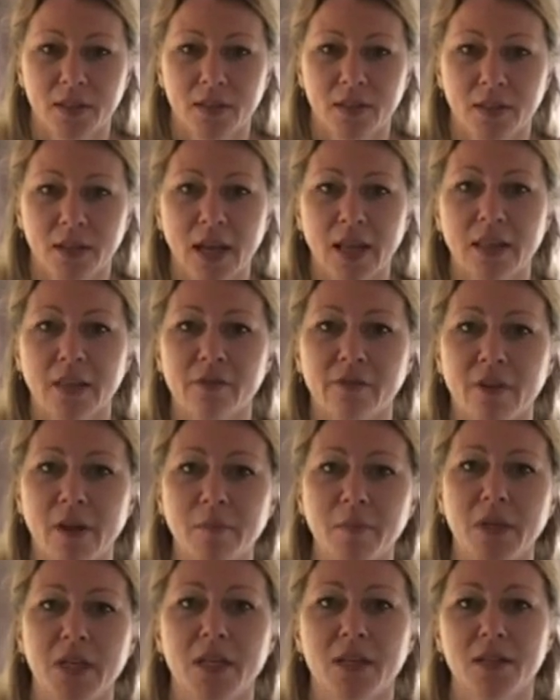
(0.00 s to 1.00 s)
And the
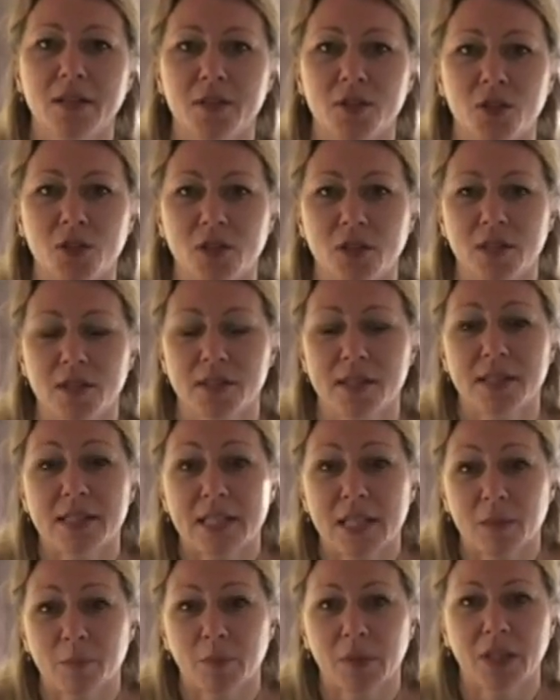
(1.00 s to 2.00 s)
feminine is
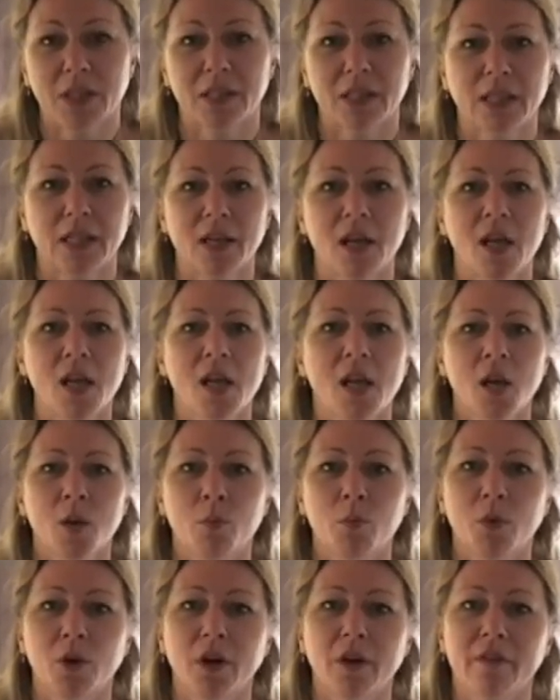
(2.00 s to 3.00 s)
typically
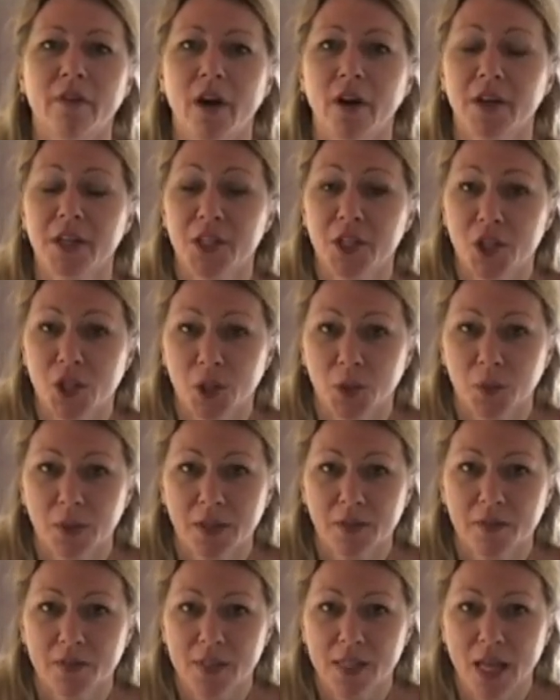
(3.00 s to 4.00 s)
more of our
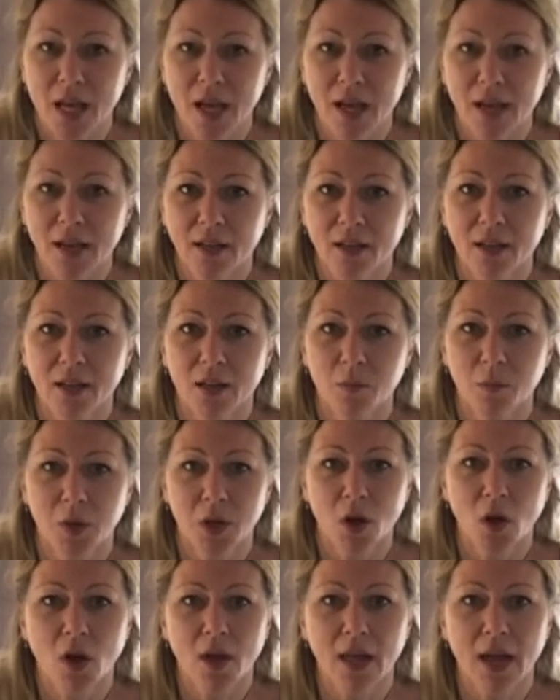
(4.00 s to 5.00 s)
intuitive side, and
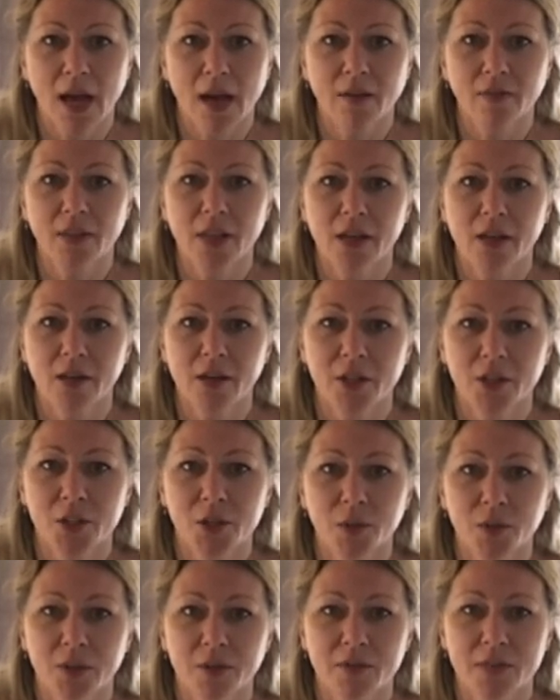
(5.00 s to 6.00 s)
we all have that, our
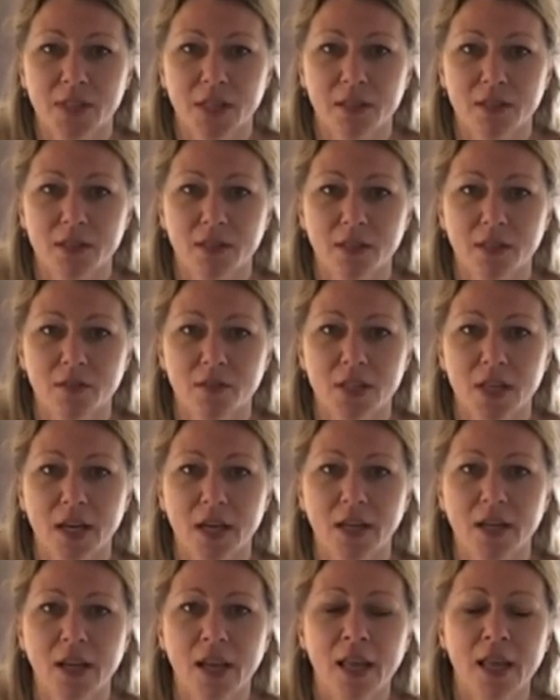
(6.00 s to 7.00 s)
intuitive, sensitive
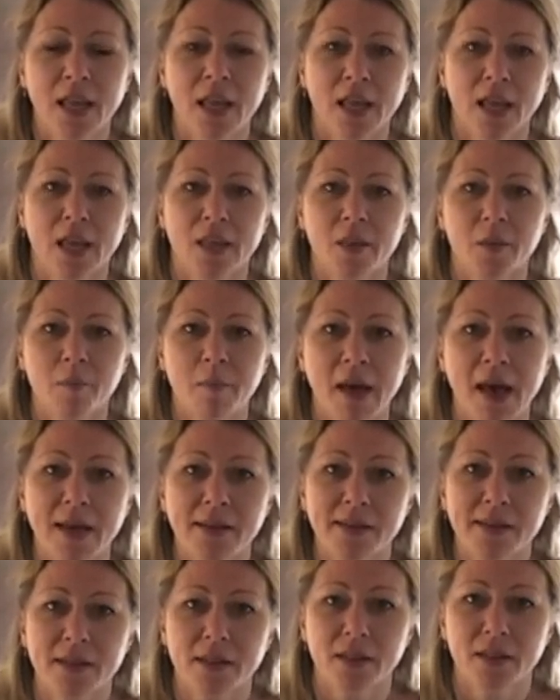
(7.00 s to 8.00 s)
side. And the
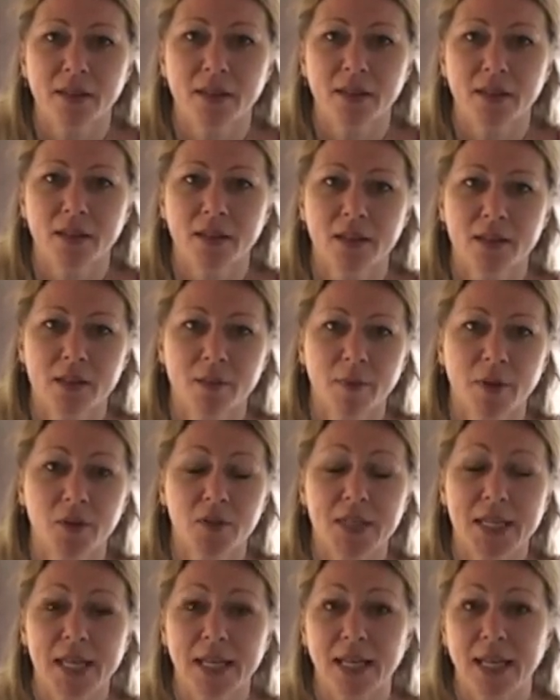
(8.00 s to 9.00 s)
masculine is
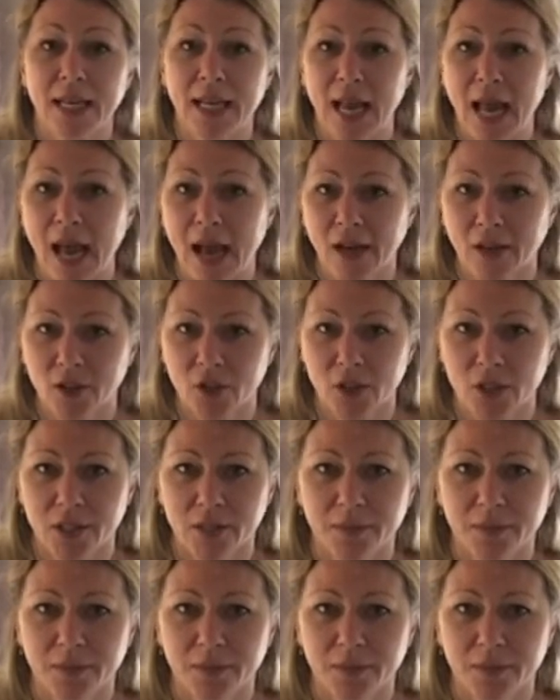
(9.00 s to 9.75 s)
about taking action,